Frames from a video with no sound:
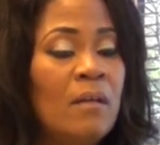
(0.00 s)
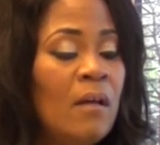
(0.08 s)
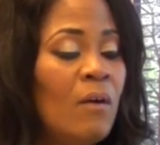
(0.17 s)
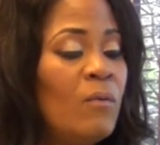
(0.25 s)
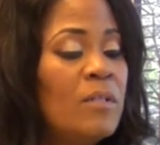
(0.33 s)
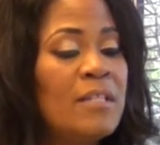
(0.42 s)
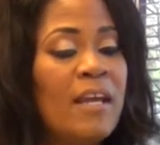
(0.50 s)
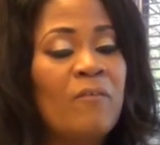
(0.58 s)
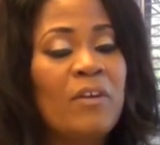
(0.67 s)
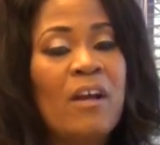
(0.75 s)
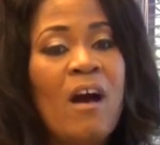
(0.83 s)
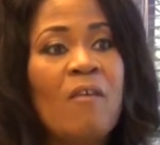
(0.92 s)
I went to every
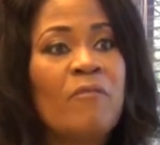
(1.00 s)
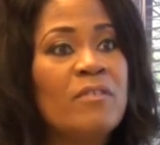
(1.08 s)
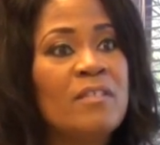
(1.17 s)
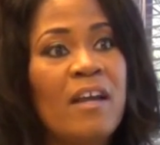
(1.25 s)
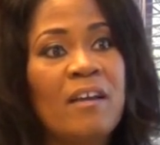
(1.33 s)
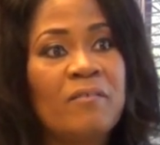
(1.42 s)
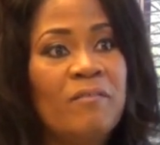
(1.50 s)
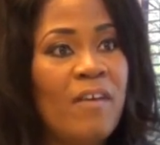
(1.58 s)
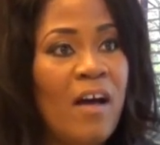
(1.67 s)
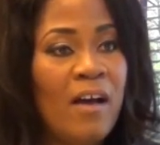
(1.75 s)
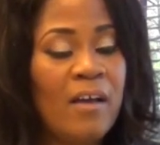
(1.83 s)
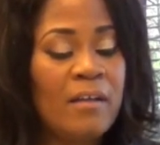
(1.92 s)
conference I could
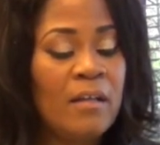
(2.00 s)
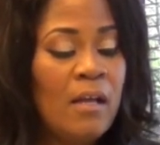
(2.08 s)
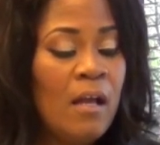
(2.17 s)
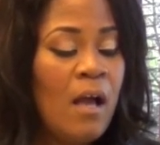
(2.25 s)
find.